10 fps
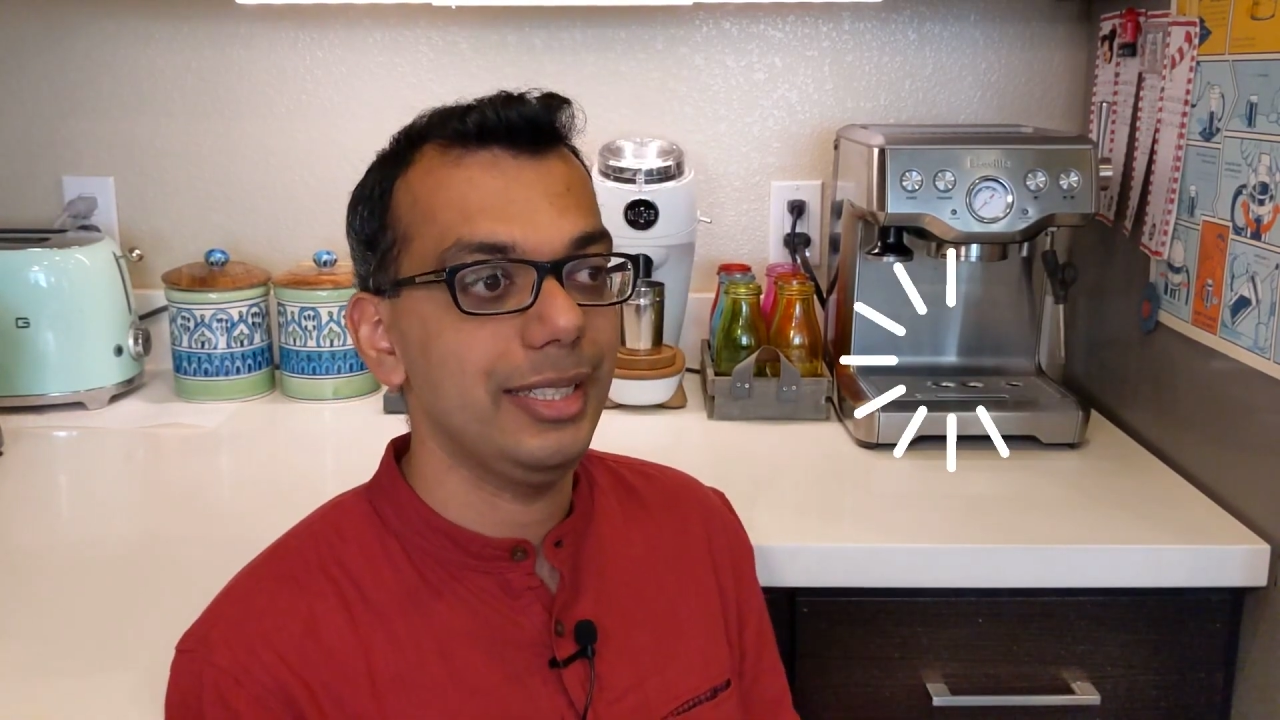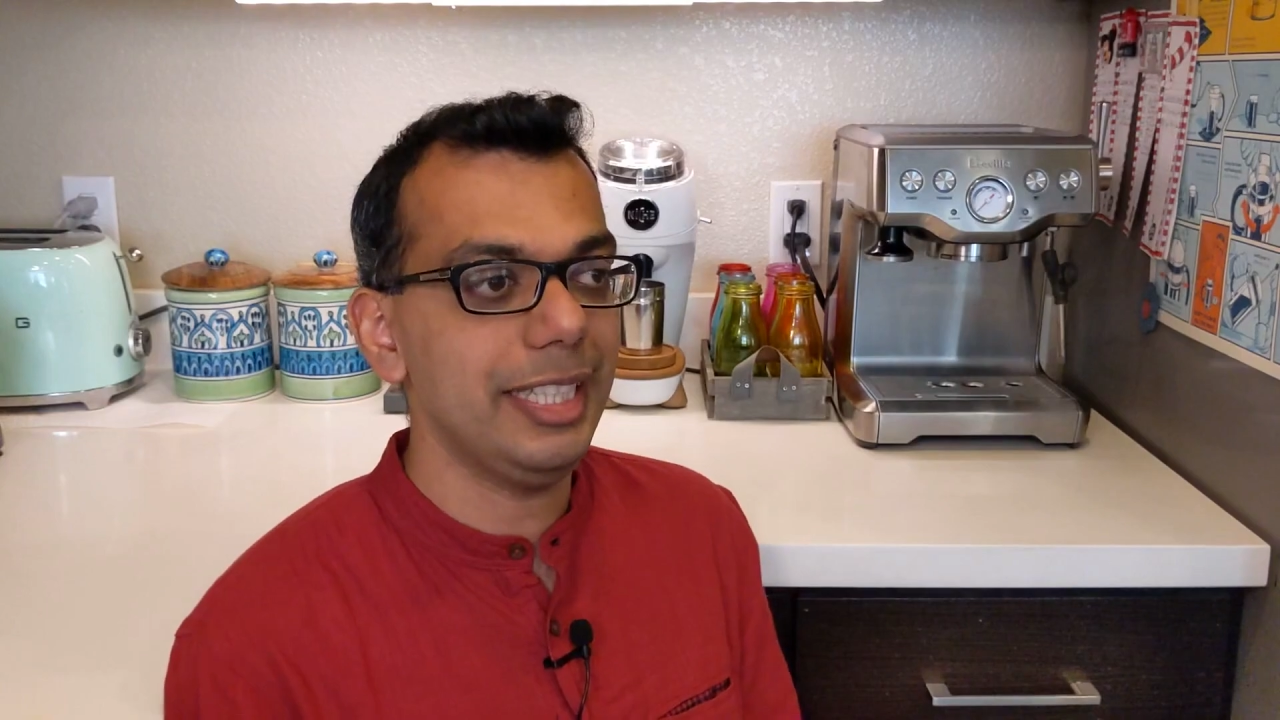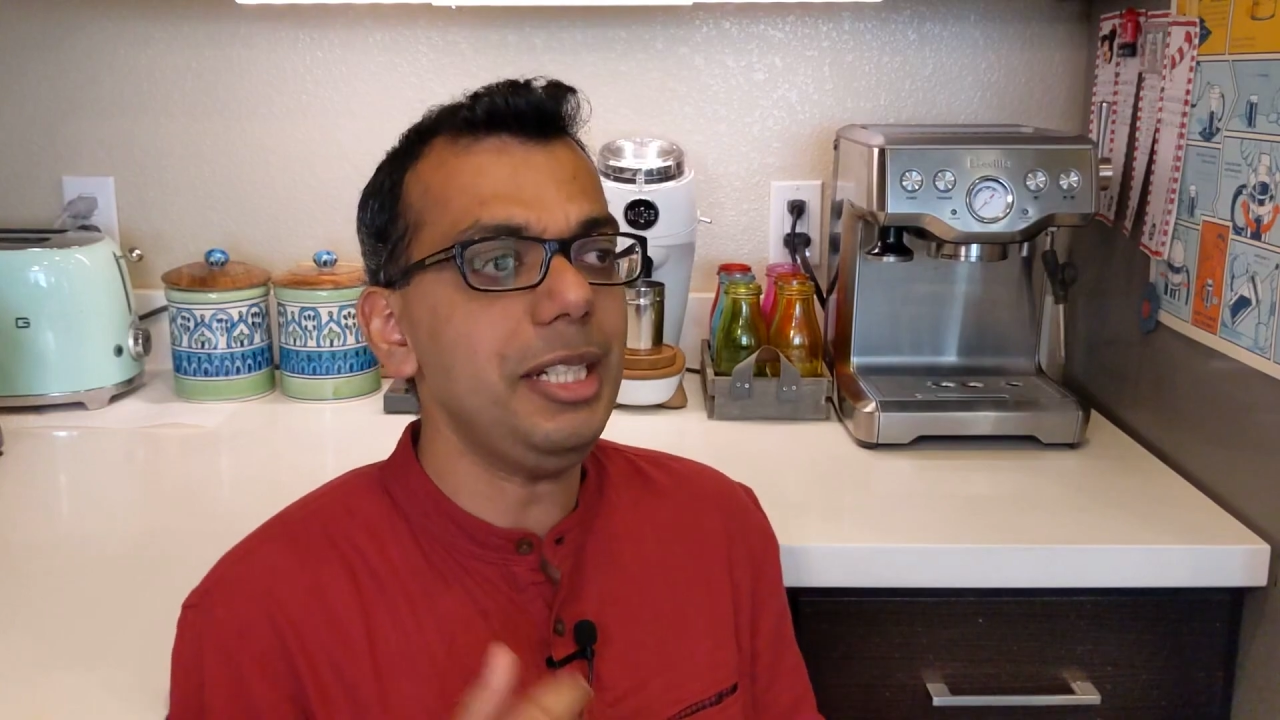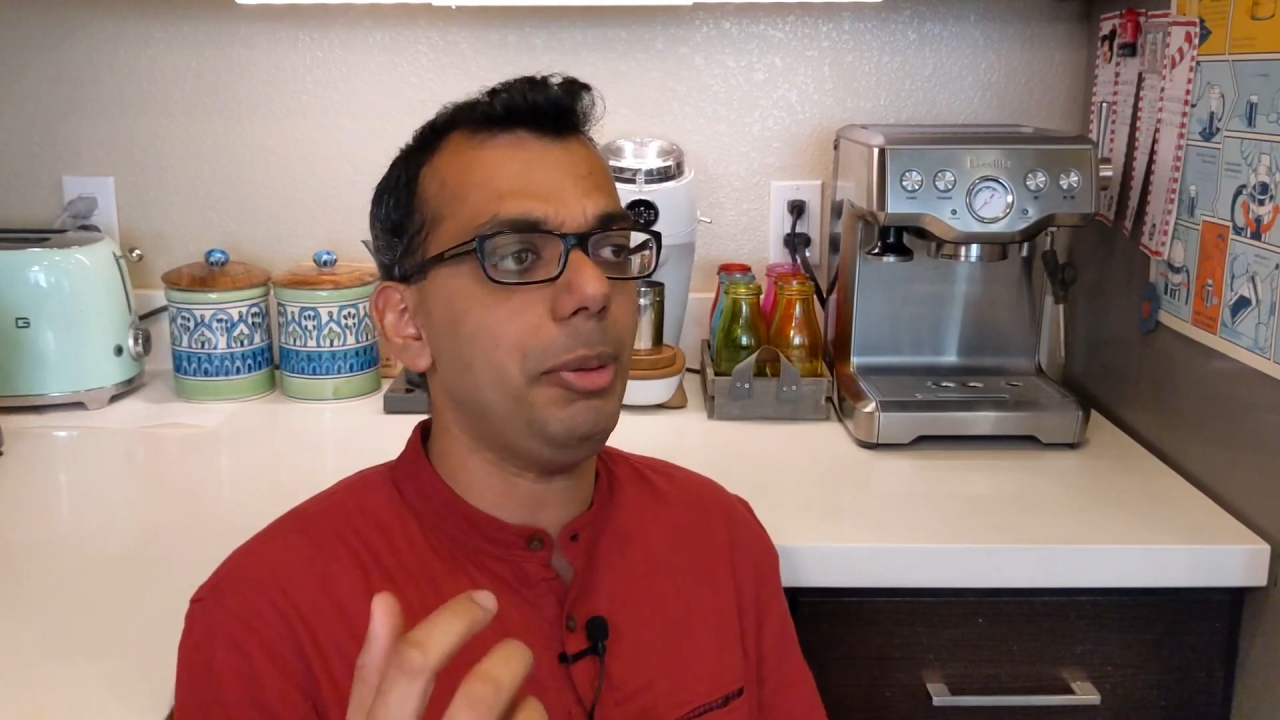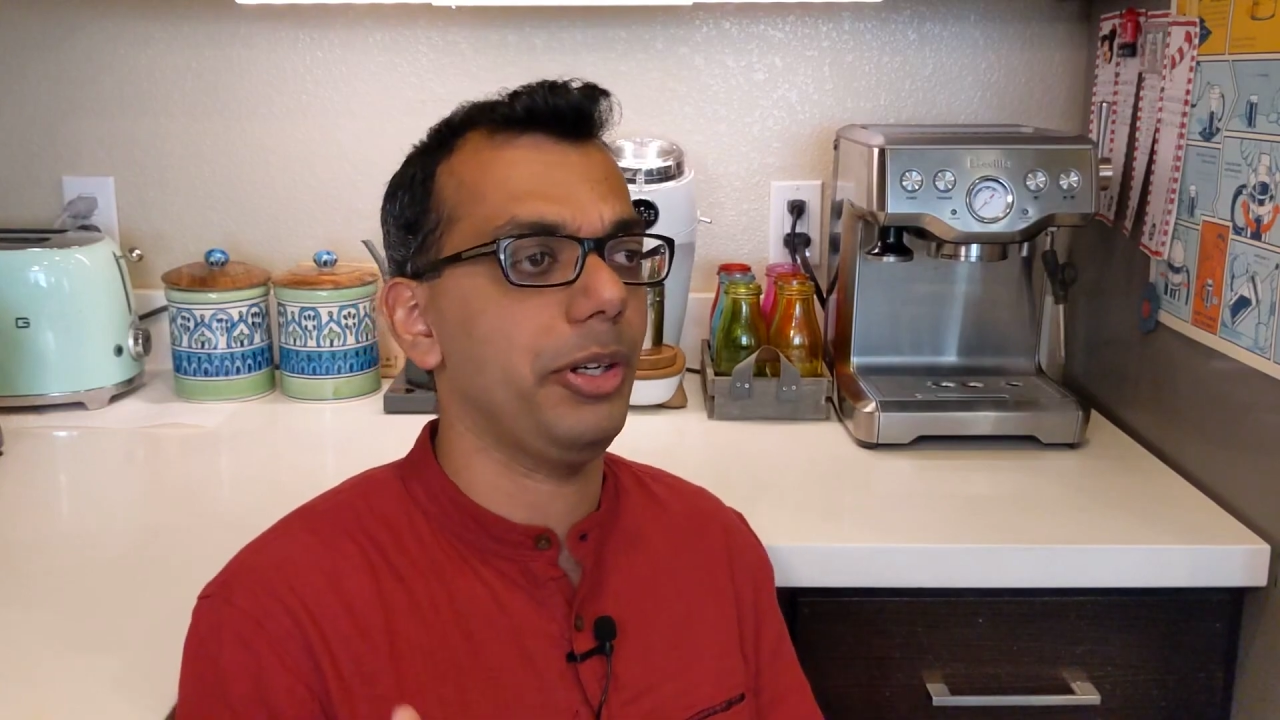
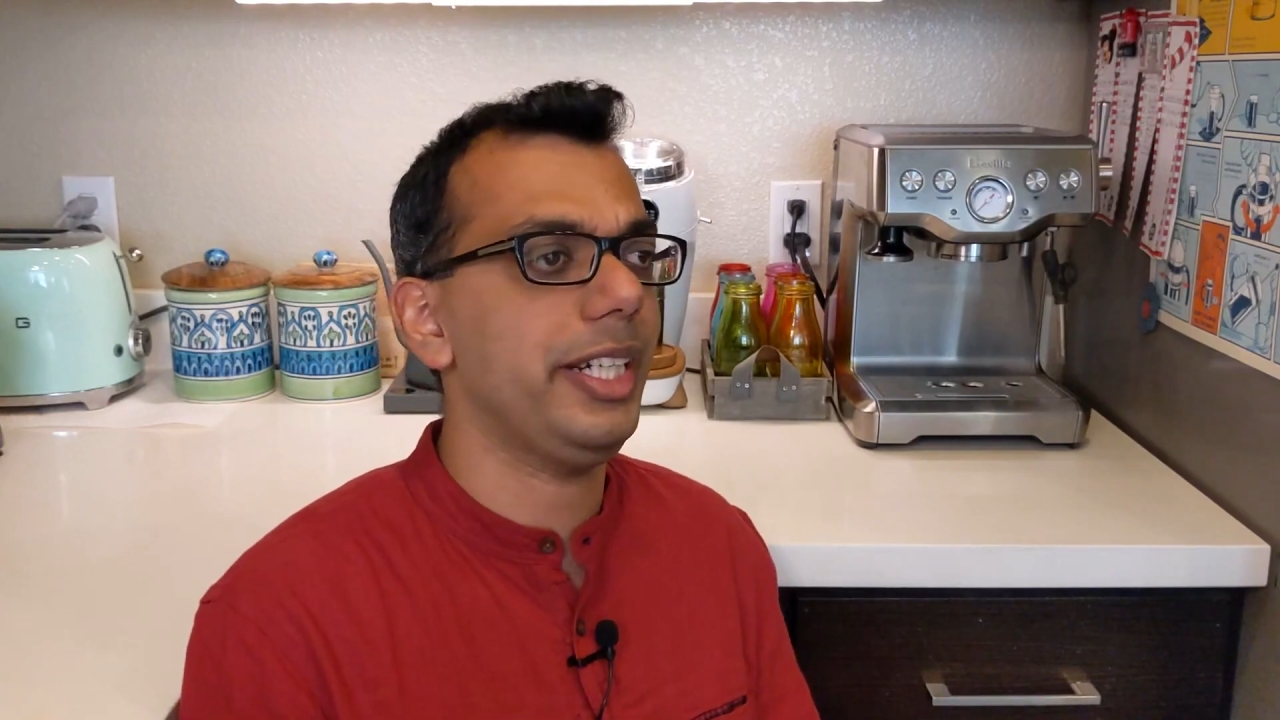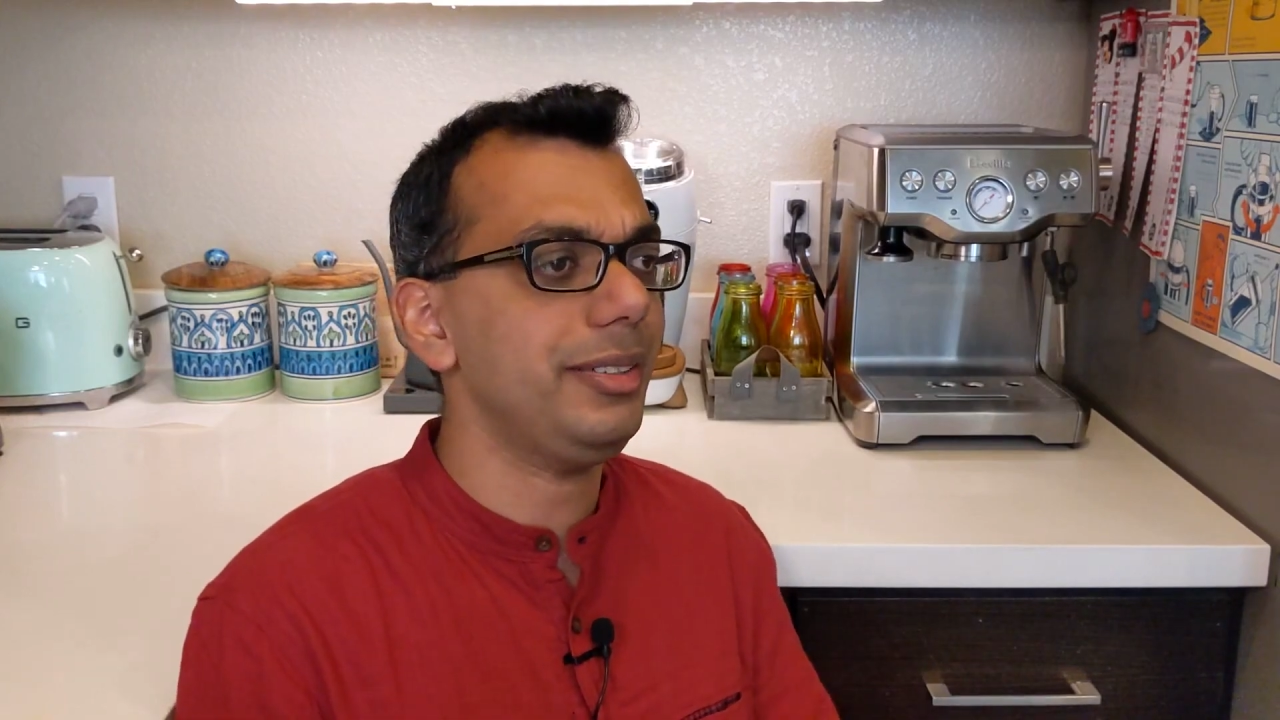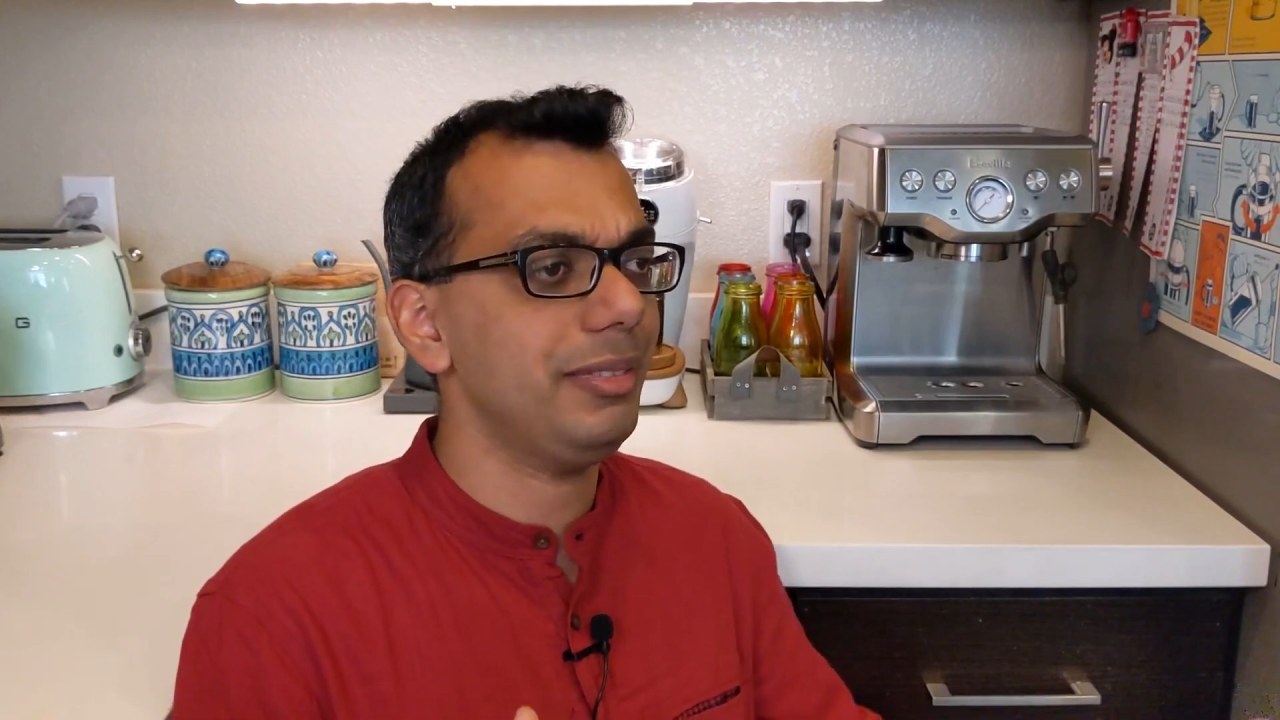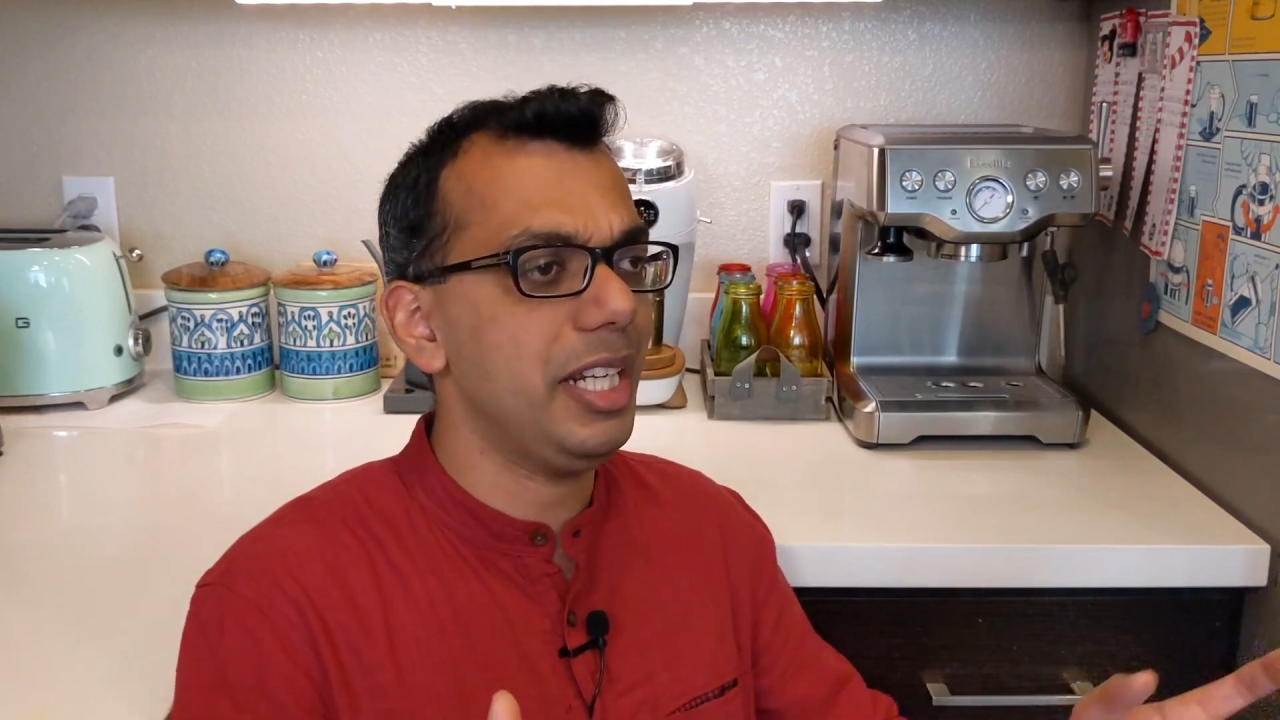Think about it, right?